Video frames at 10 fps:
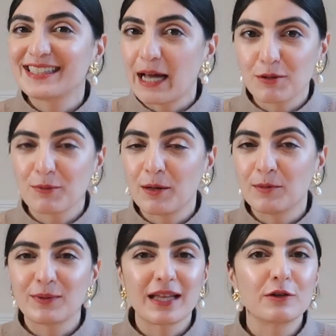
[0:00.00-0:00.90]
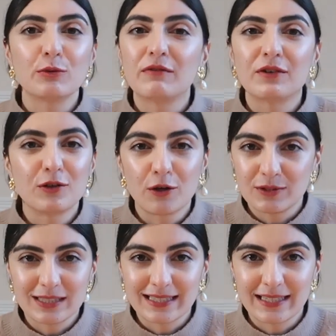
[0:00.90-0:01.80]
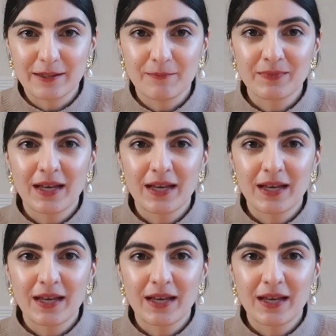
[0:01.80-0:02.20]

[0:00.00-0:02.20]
snap the moment without you even noticing.